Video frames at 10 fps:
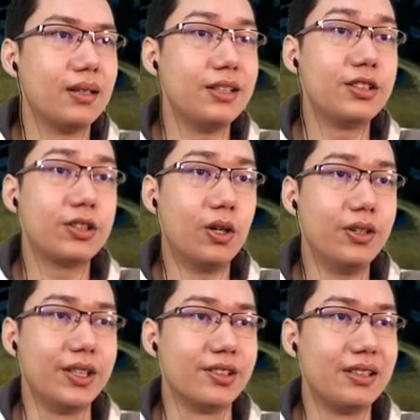into
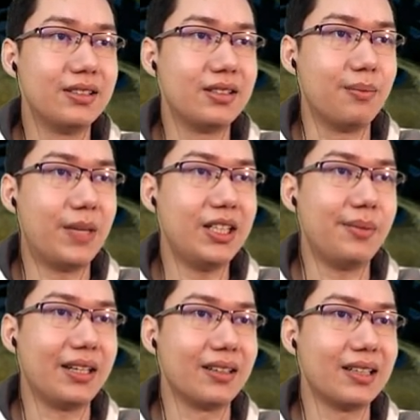coin. So this is the money
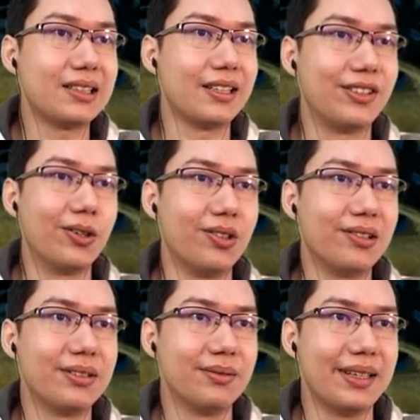making. That's like
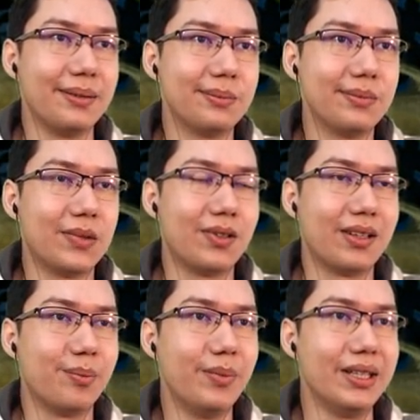gold, right?
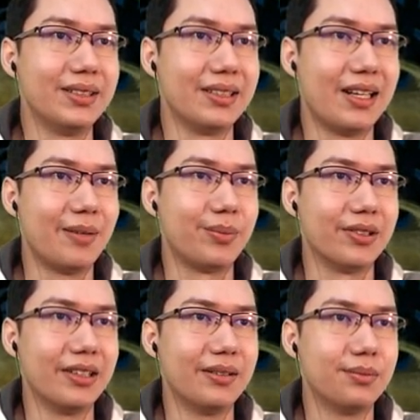Or the mint in
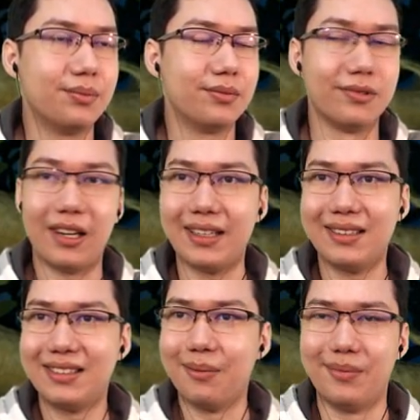Emperor. Right,
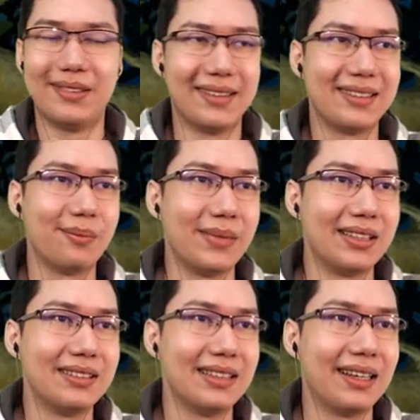it's a, it's a
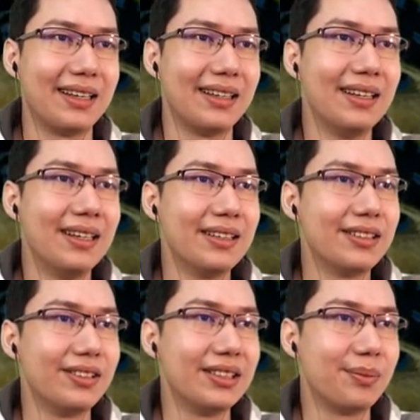mint. Uh,
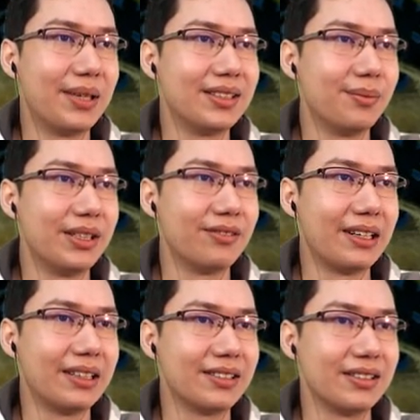don't need to place a mint
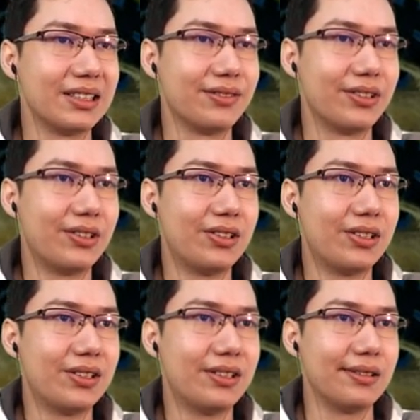right next to the silver
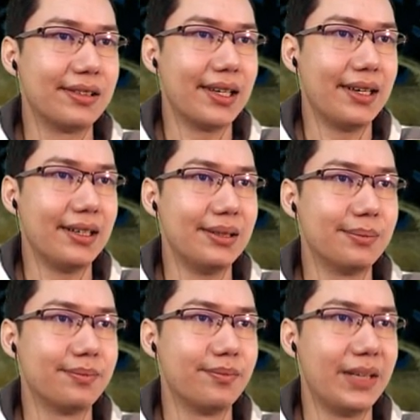ore. Okay,
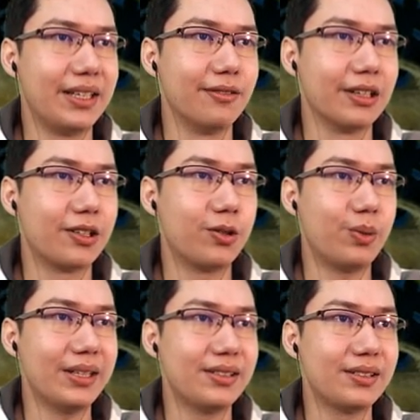making
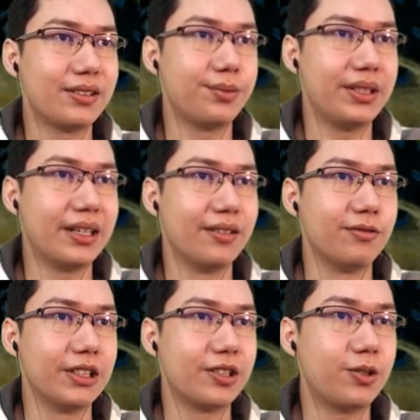requests. We
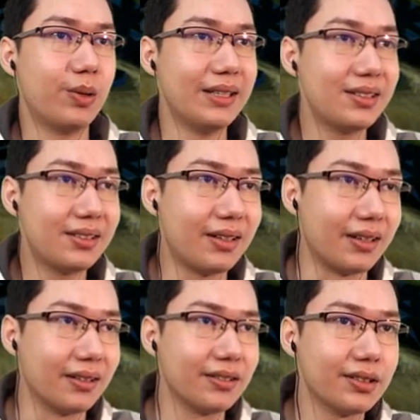can request
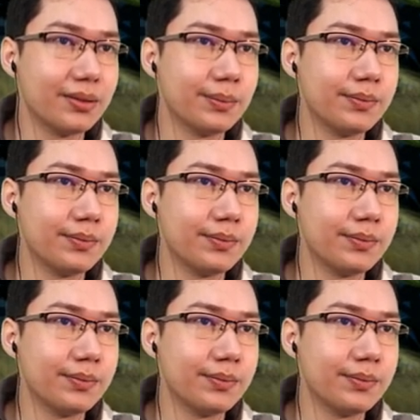things.